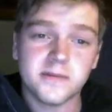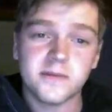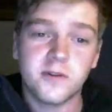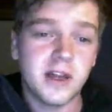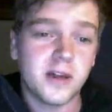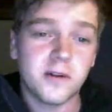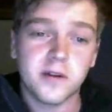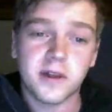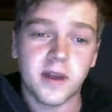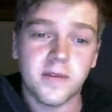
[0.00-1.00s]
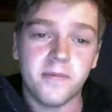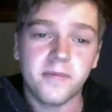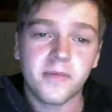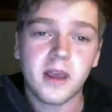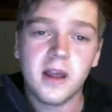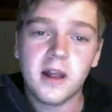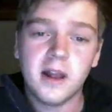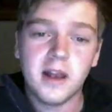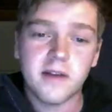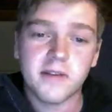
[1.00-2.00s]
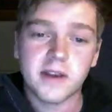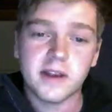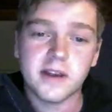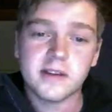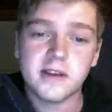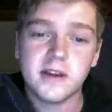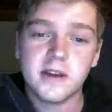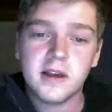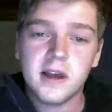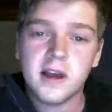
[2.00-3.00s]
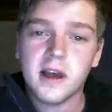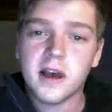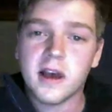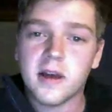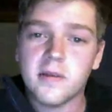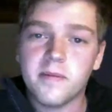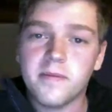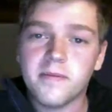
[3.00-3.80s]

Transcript: Really cool game. Loving it. Um,